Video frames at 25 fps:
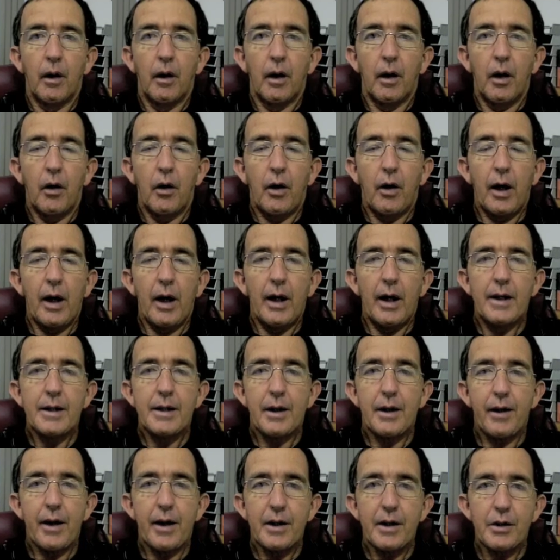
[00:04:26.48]
Okay, so
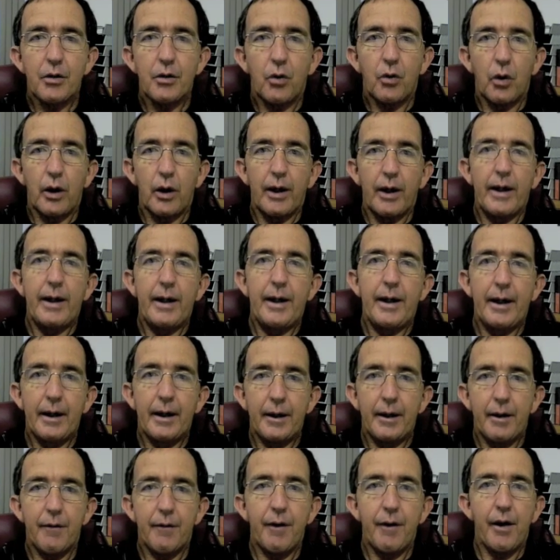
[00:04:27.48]
that's all
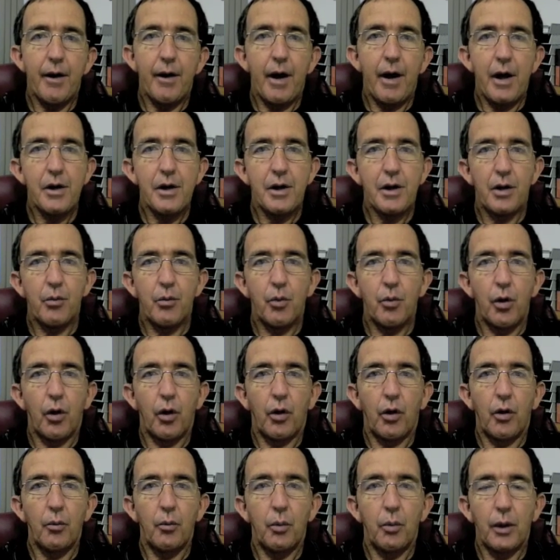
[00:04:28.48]
the foundation work
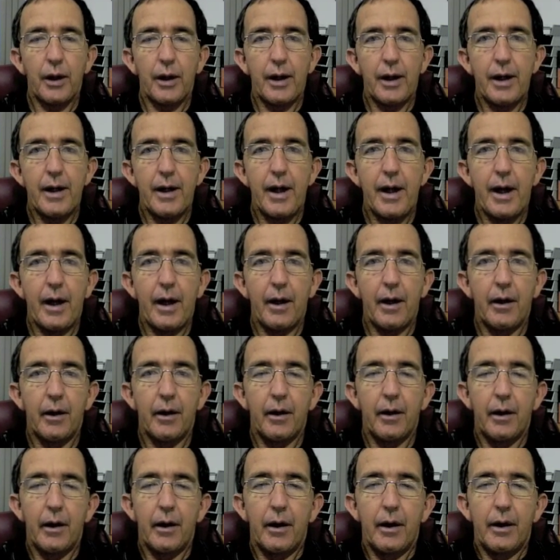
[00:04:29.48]
completed
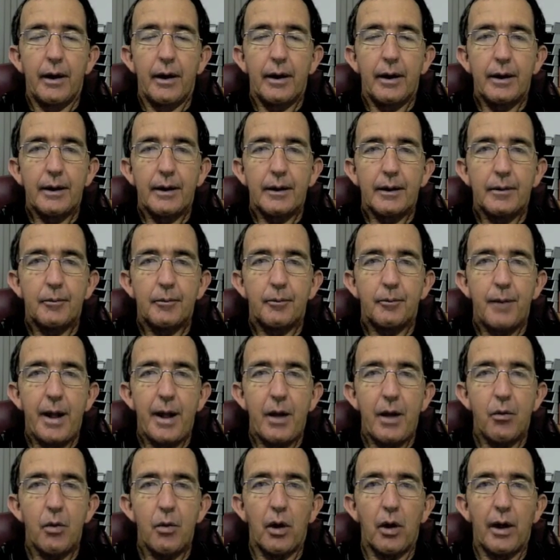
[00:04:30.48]
now. Now
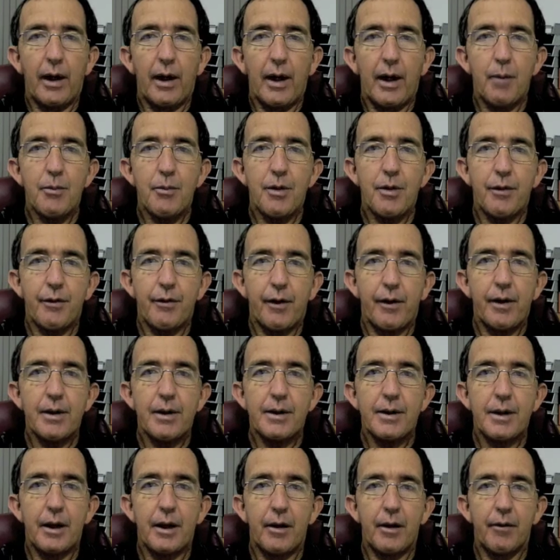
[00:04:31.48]
really comes the fun
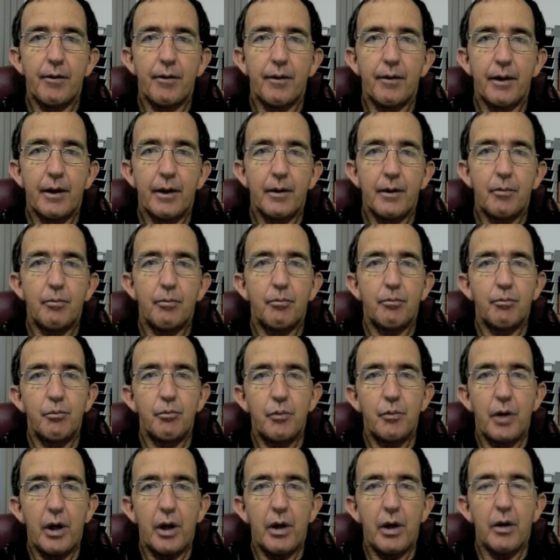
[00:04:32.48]
stuff.
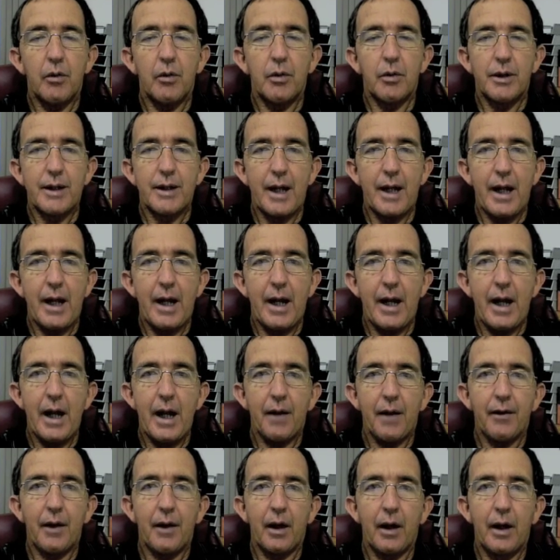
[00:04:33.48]
Setting out
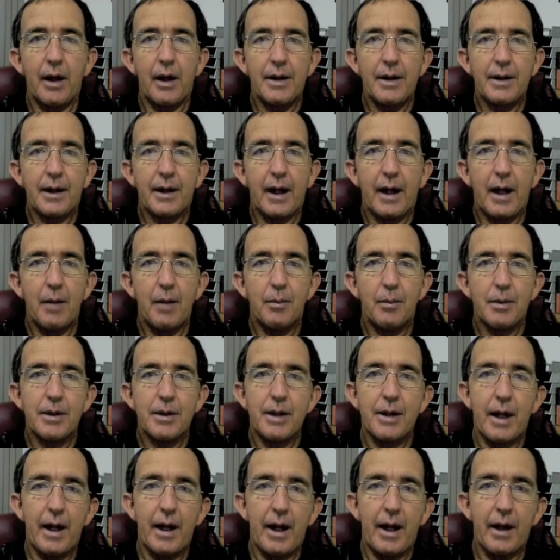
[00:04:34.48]
the landscape,
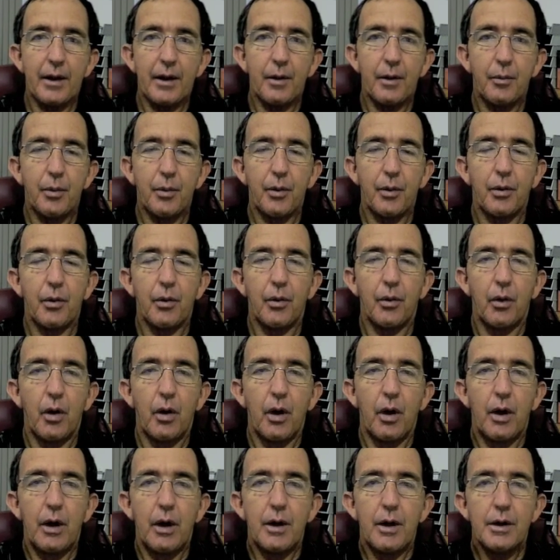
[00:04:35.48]
setting out the pool
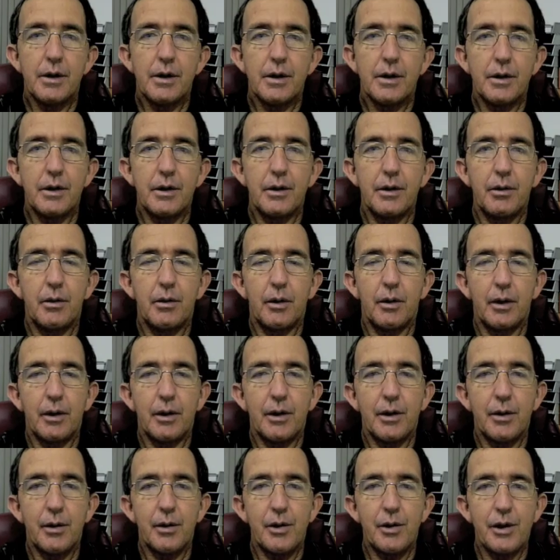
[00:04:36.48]

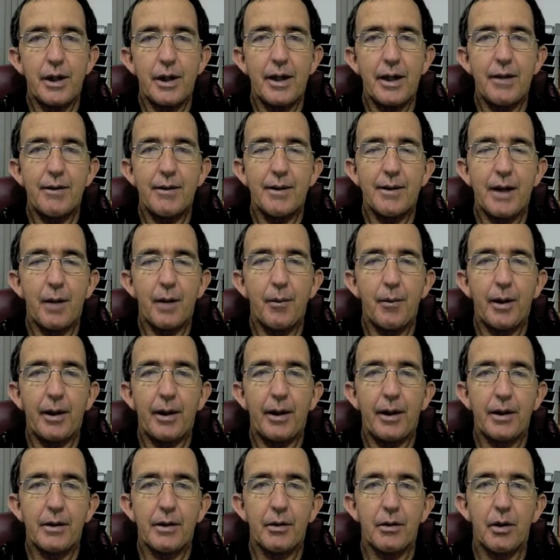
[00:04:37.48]
to achieve something
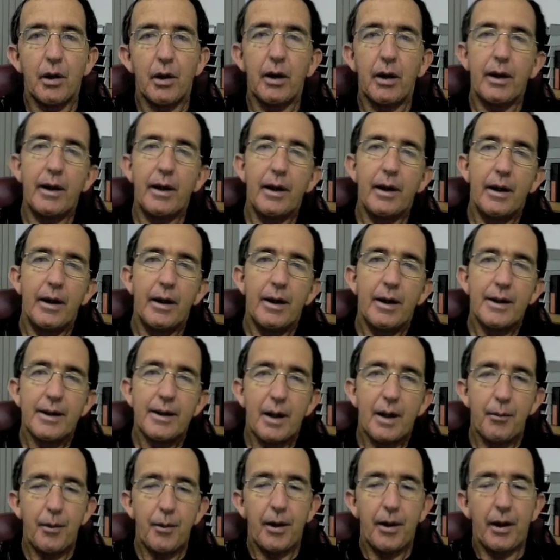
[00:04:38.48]
that's really
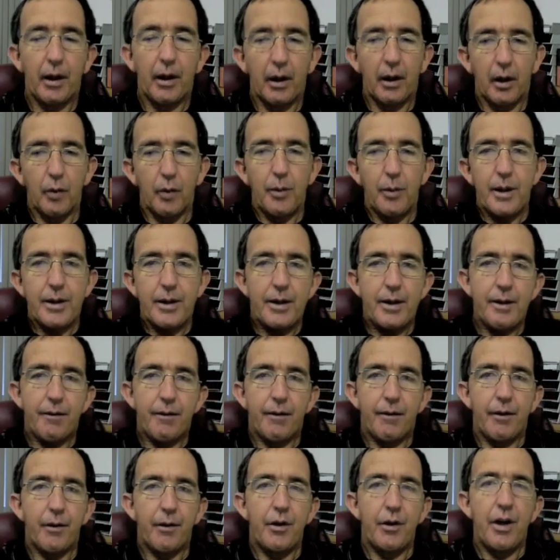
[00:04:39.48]
something a little bit
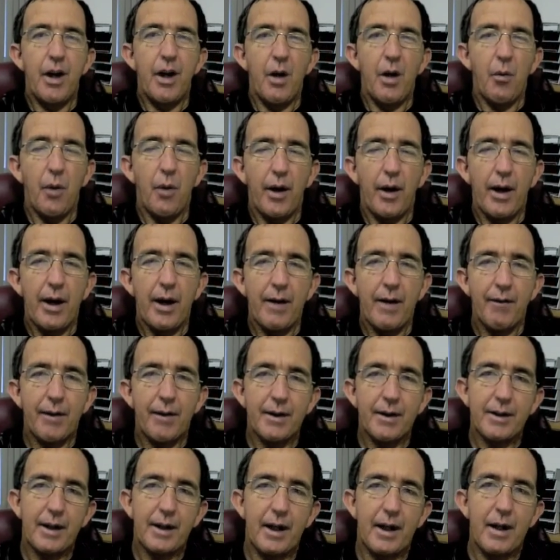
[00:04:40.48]
different. You don't want to have the
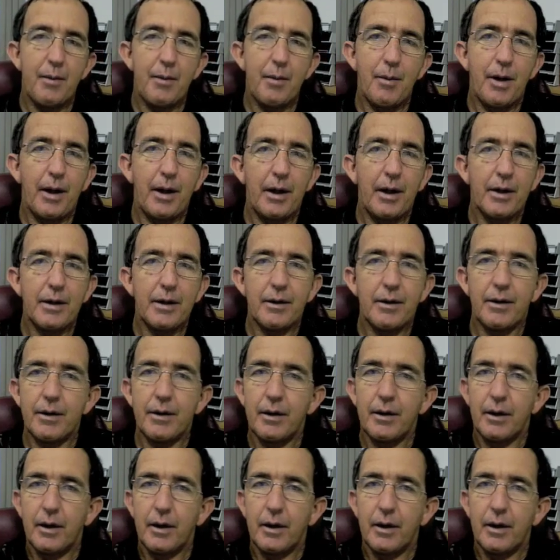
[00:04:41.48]
same thing as the